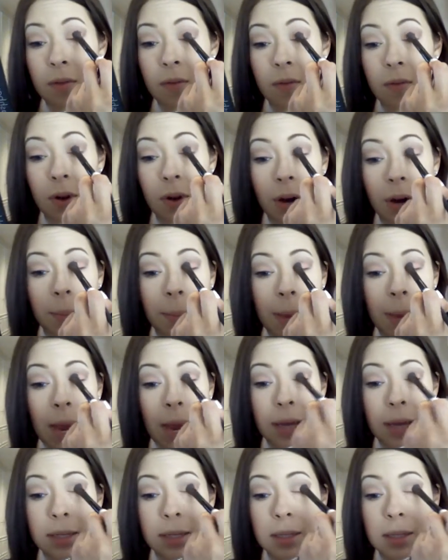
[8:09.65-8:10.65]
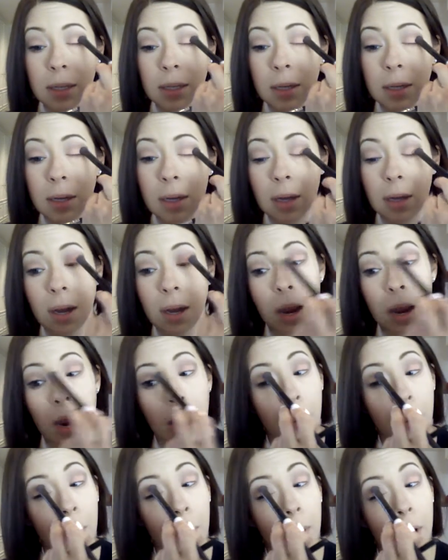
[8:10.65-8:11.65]
very matte
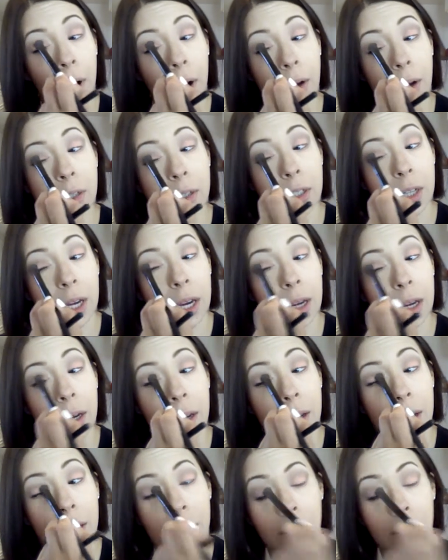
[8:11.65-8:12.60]
apricot shade.